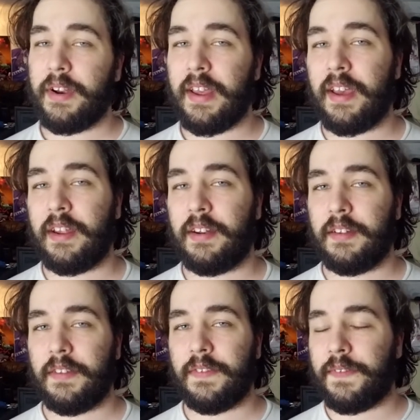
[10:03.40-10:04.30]
hand,
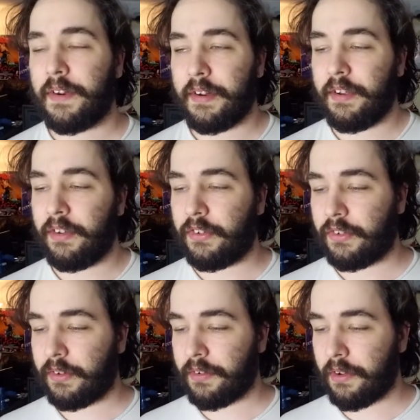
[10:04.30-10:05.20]
there
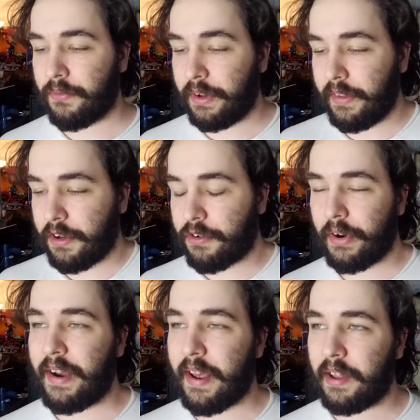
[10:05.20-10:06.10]
is a really
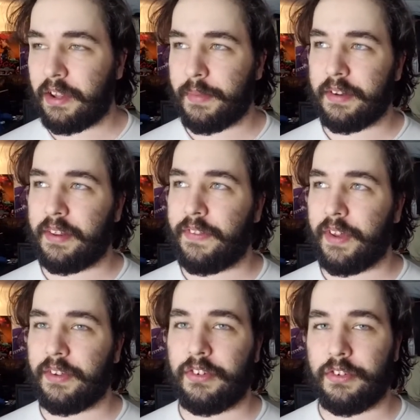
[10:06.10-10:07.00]
great element to
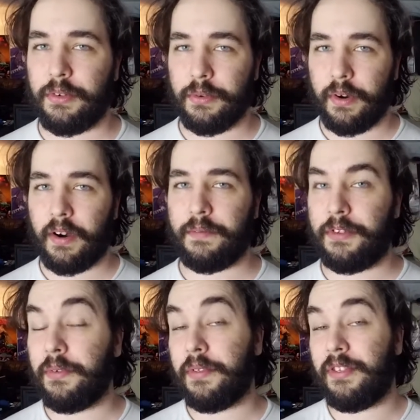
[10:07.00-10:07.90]
this, to
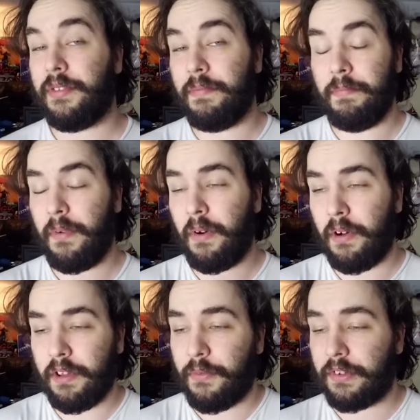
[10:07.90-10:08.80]

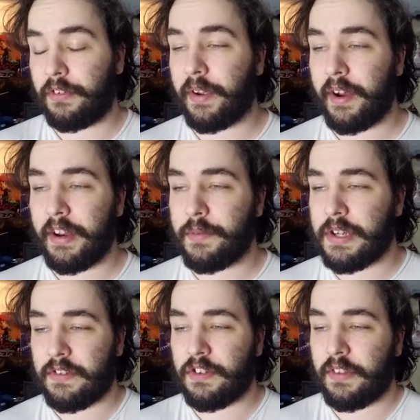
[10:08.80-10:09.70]
all of what's going on here, which
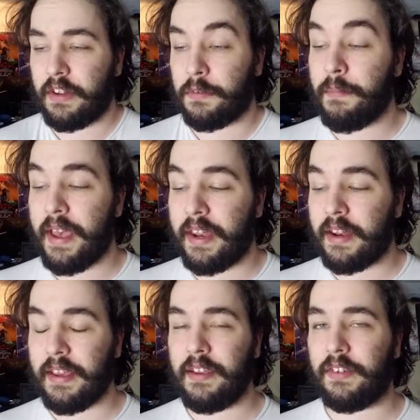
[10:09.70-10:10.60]
is just that it's made
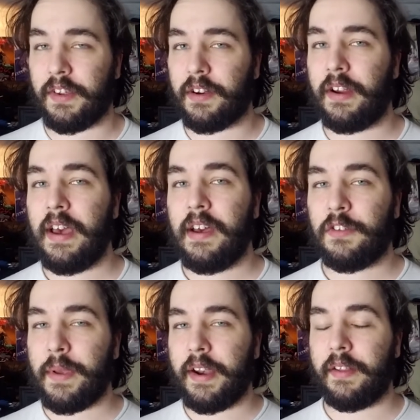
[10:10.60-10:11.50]
it easier. It's
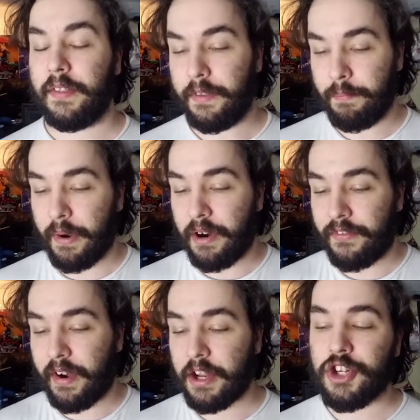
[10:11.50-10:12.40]
made it the bar
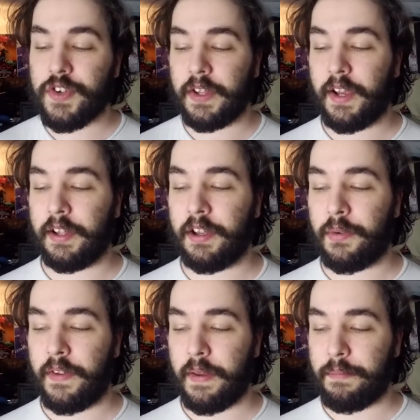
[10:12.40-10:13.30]
for entry a lot
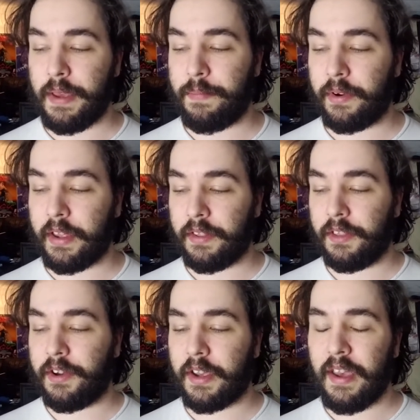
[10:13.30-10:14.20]
lower, that people can
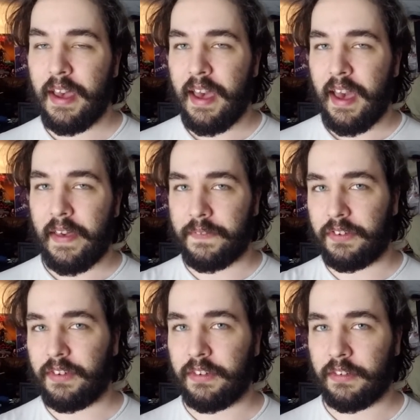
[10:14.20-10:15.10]
look at the
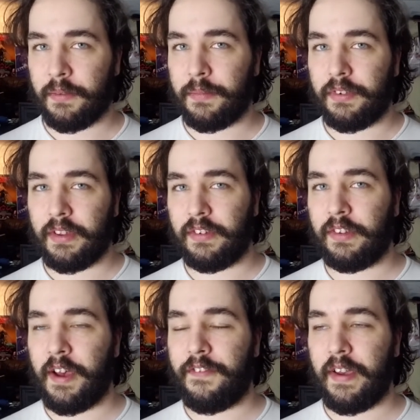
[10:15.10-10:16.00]
systems and
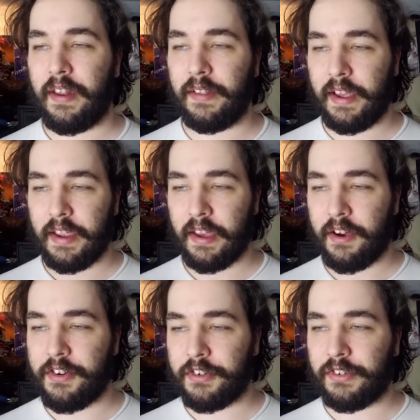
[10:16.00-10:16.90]
stuff and like
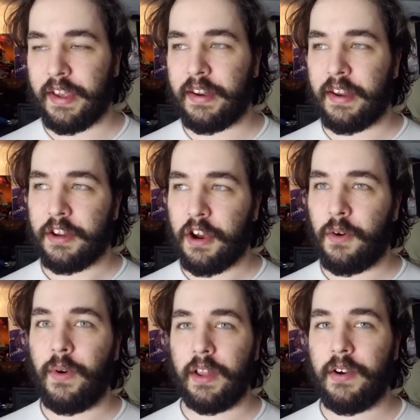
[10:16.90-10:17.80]
understand it and go,
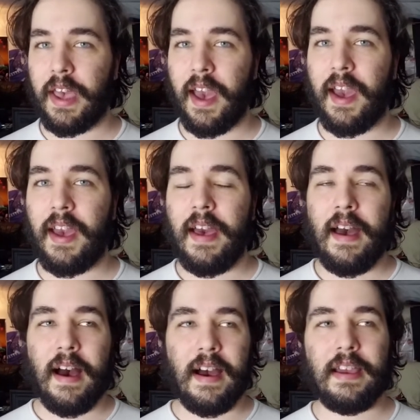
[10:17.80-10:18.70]
well, okay,
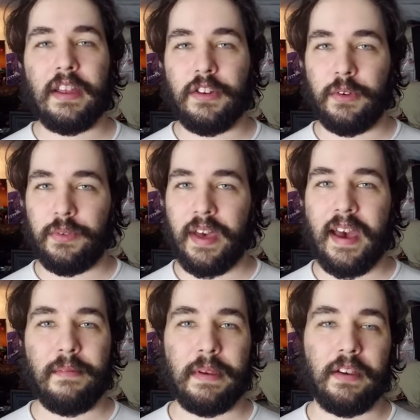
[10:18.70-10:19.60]
I can do
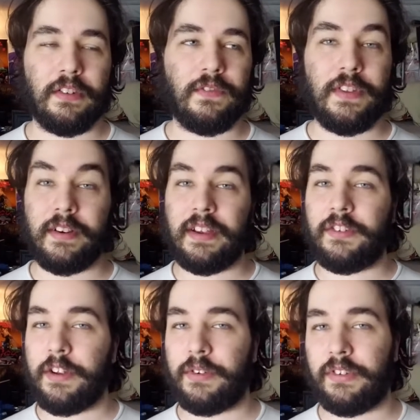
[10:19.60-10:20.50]
that, because if there
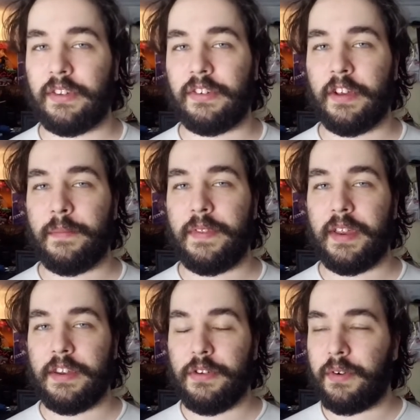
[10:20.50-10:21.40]
is no system,
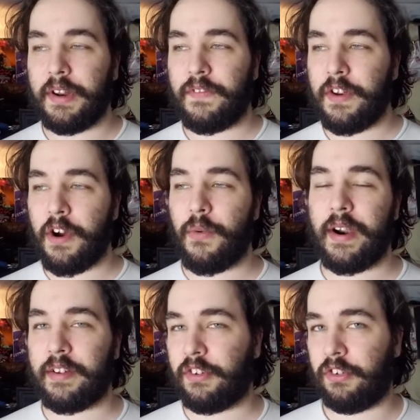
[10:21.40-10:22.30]
then you don't even know
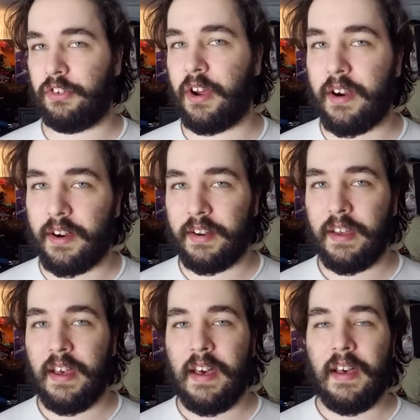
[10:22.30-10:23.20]
where to start.
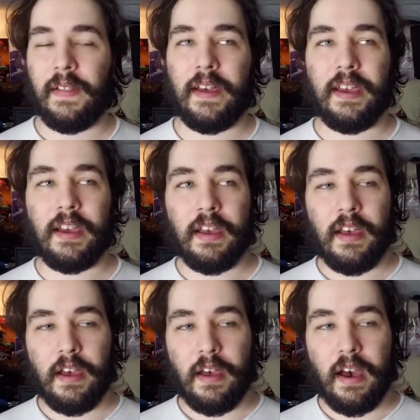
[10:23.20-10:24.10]
Like,
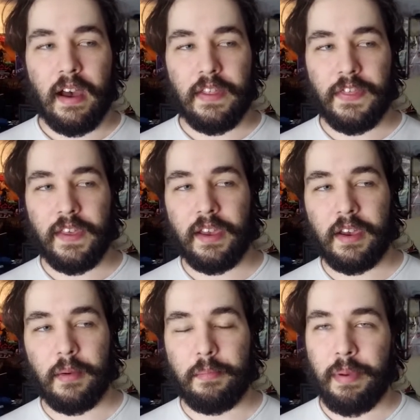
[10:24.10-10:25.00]
I
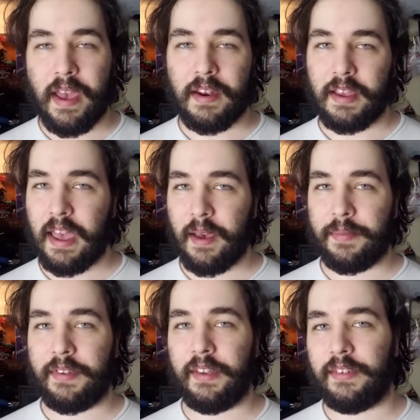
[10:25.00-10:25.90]
think
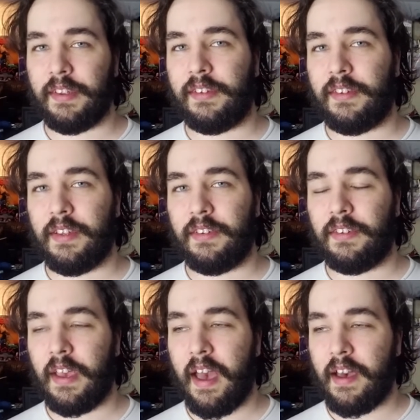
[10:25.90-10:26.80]
Bandcamp's
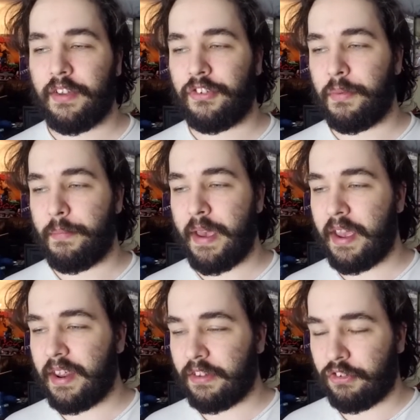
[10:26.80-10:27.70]
existence has
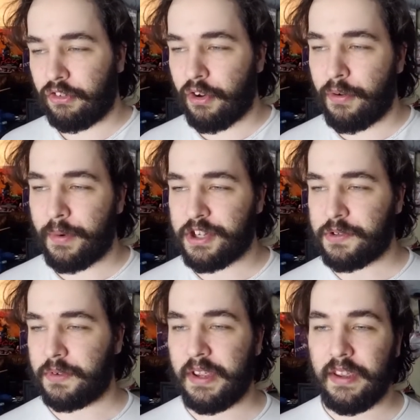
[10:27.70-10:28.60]
made it so
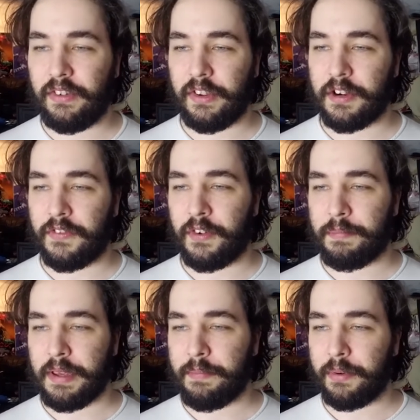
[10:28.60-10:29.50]
much easier for
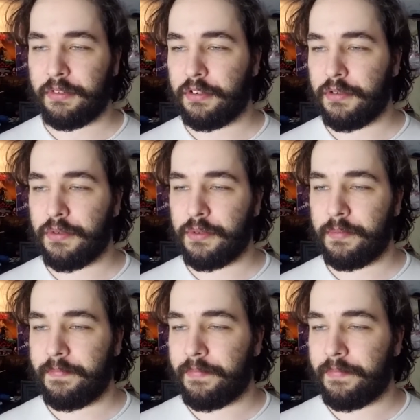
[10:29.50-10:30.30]
people to